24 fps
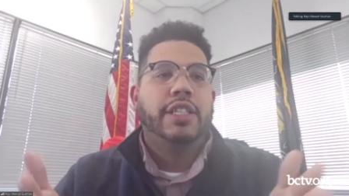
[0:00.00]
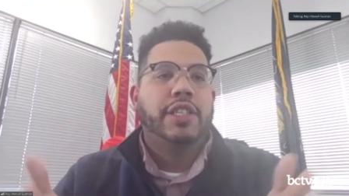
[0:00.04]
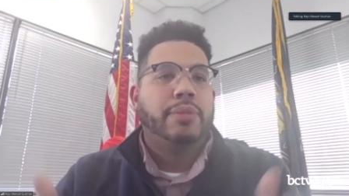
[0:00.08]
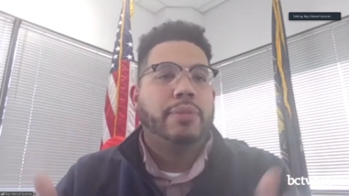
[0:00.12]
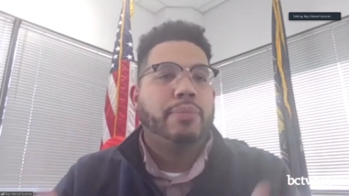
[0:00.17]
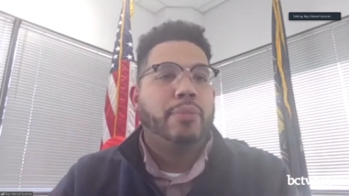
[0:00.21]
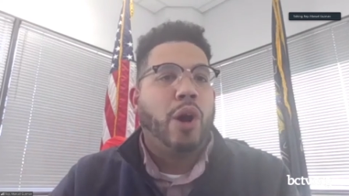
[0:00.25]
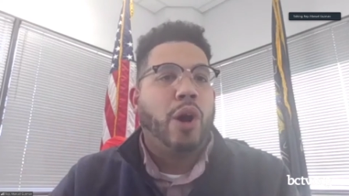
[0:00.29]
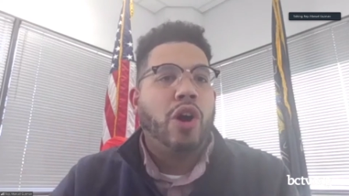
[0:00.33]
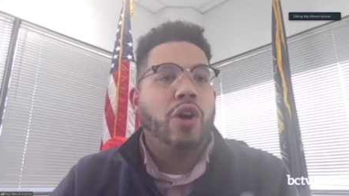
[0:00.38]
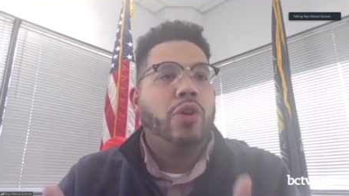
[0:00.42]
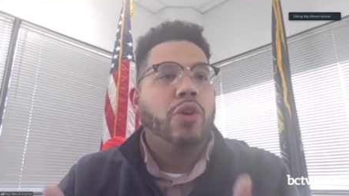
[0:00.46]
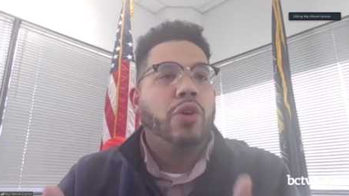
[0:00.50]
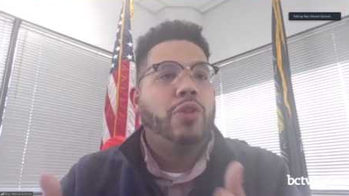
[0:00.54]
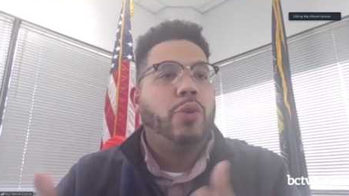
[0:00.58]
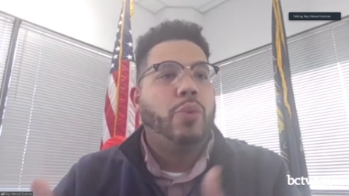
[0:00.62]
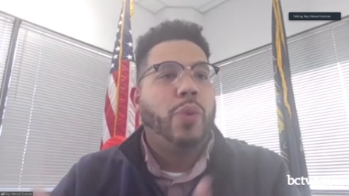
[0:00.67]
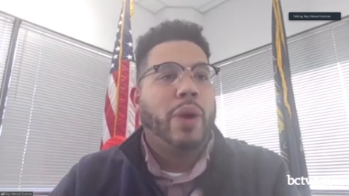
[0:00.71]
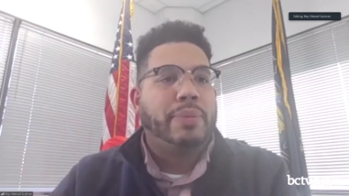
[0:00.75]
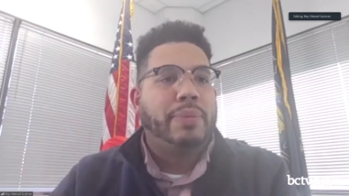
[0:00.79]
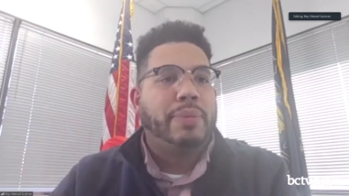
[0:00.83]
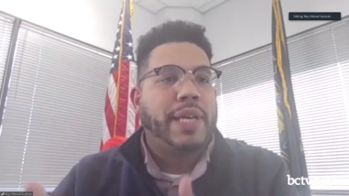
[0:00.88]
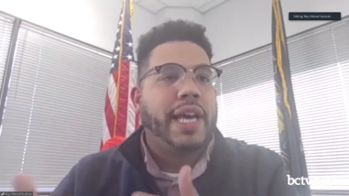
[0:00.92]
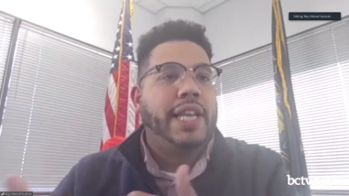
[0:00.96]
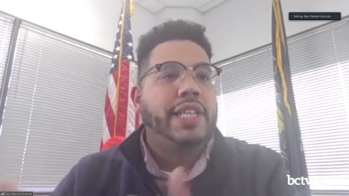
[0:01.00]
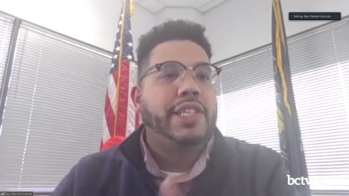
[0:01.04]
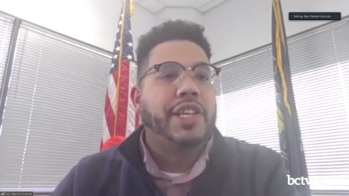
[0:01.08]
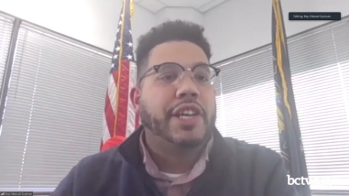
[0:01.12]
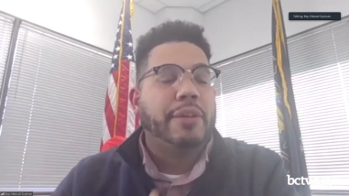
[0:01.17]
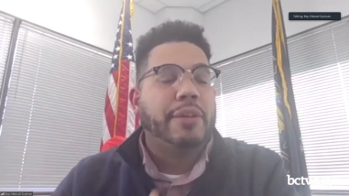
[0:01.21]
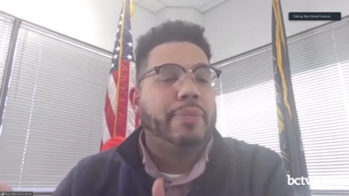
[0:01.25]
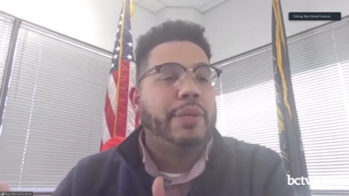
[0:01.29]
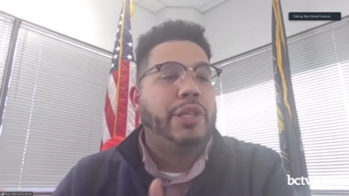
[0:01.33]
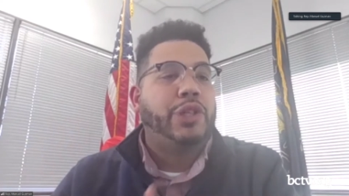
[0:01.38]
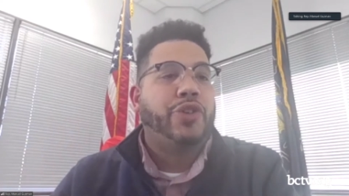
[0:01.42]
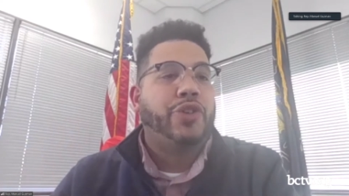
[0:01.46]
tomorrow the website is
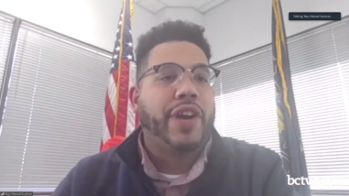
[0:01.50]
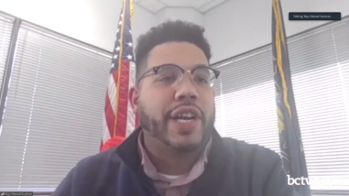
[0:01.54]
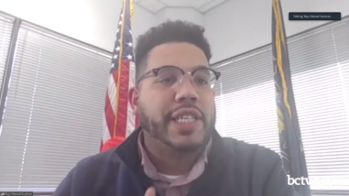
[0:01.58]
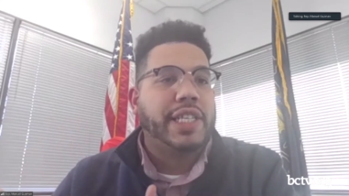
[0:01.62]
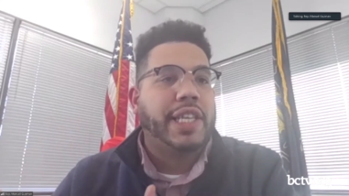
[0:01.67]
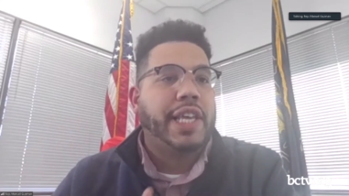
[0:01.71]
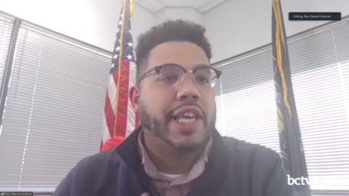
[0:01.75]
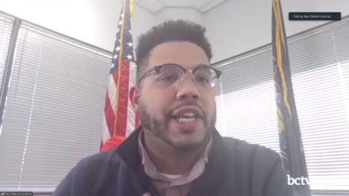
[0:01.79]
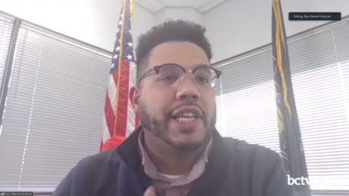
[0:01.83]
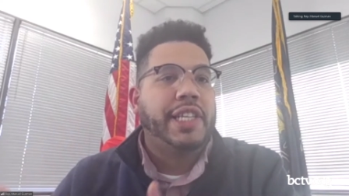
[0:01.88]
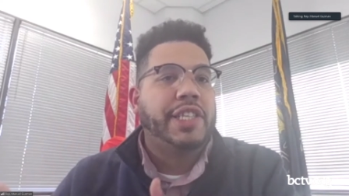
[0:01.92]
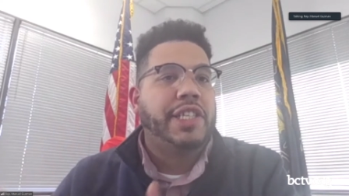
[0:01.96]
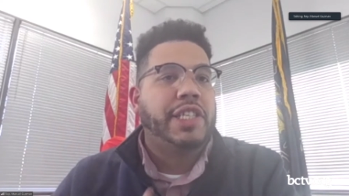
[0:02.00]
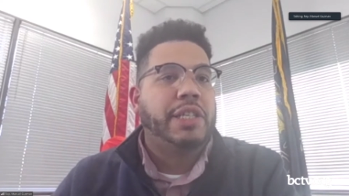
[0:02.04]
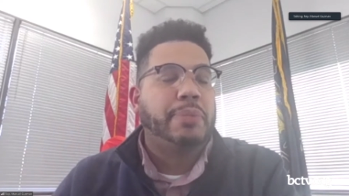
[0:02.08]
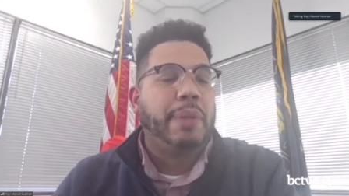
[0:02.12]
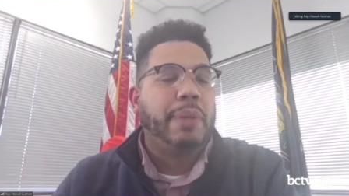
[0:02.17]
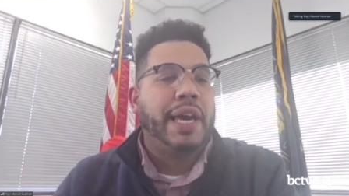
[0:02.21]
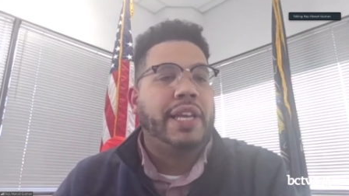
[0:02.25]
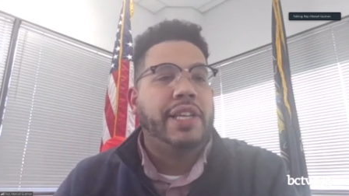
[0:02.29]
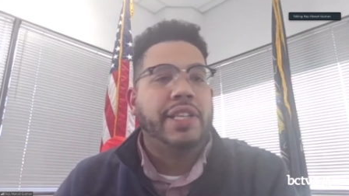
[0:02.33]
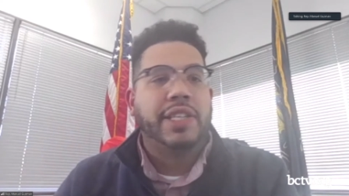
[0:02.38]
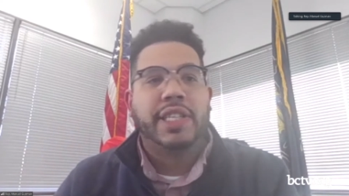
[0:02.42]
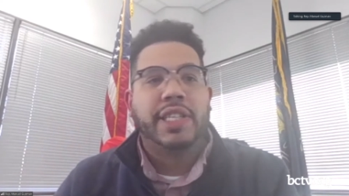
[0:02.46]
going to be translated into Spanish.